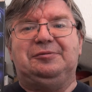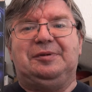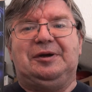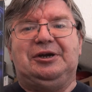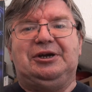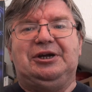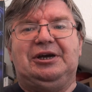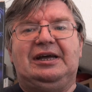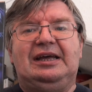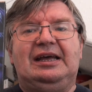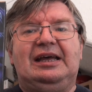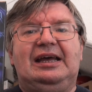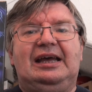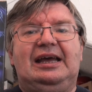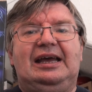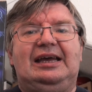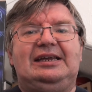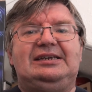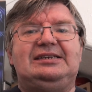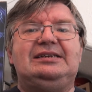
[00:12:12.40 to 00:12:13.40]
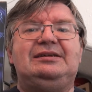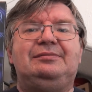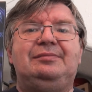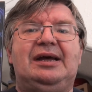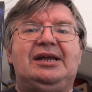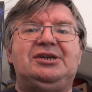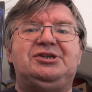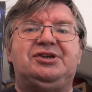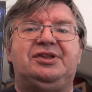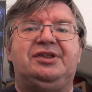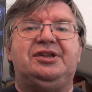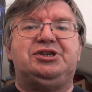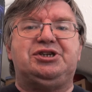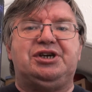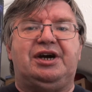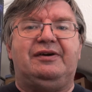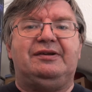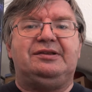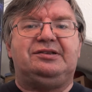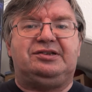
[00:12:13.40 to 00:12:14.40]
about it. He didn't mention that
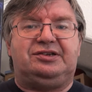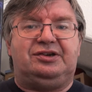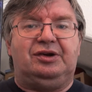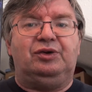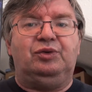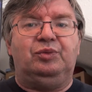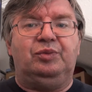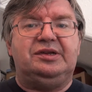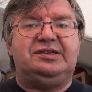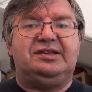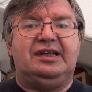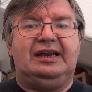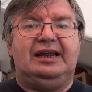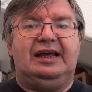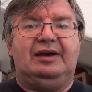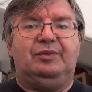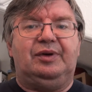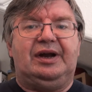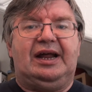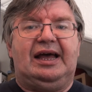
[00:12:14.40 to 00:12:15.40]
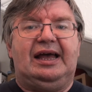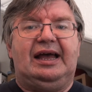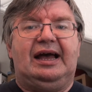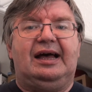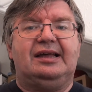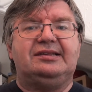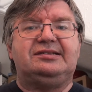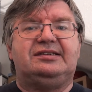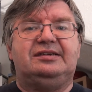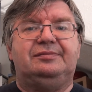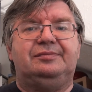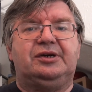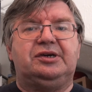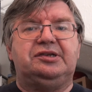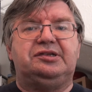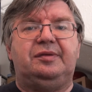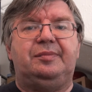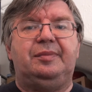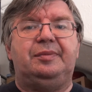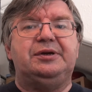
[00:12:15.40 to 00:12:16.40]
Sharon Stone was in it when I asked him,
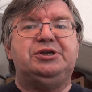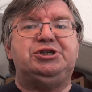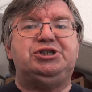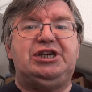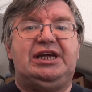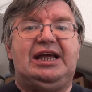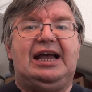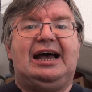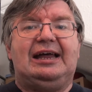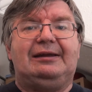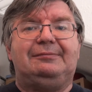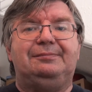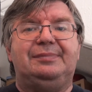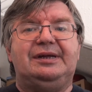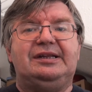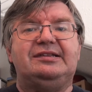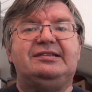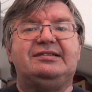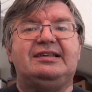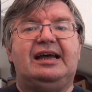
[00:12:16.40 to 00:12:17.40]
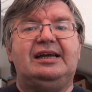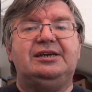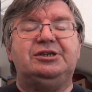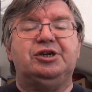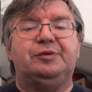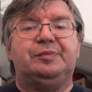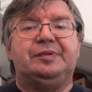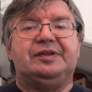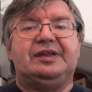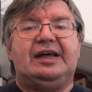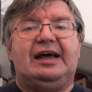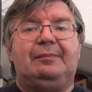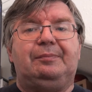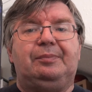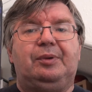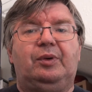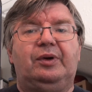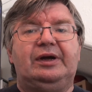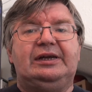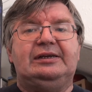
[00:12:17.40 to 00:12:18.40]
because maybe she hadn't been signed up at that
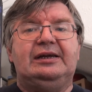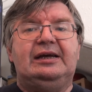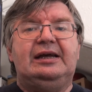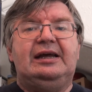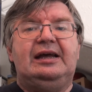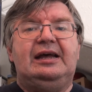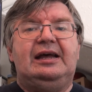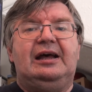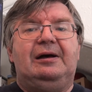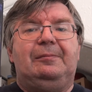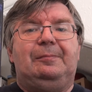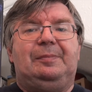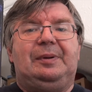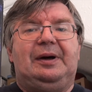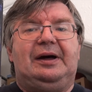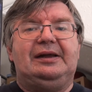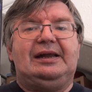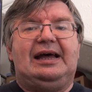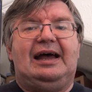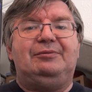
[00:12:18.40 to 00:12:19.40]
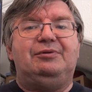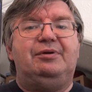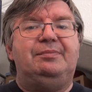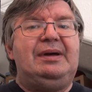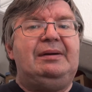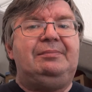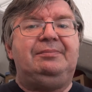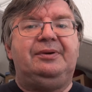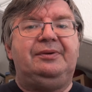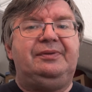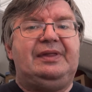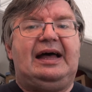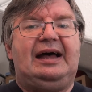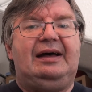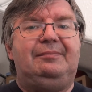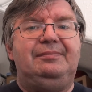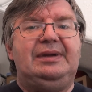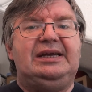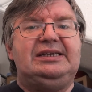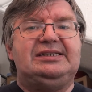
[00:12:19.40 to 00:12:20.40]
point. But I remember
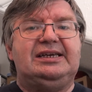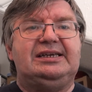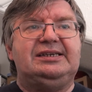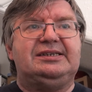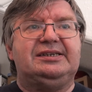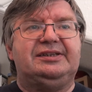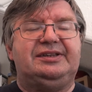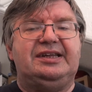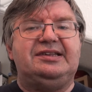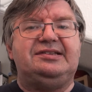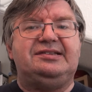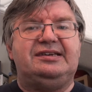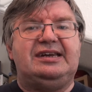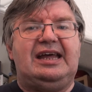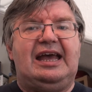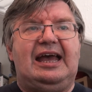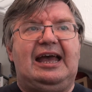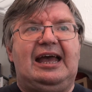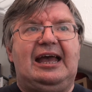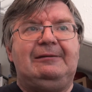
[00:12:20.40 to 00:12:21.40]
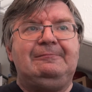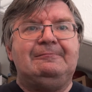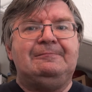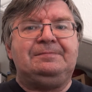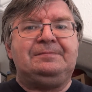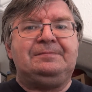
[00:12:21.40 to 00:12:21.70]
that meeting to this day,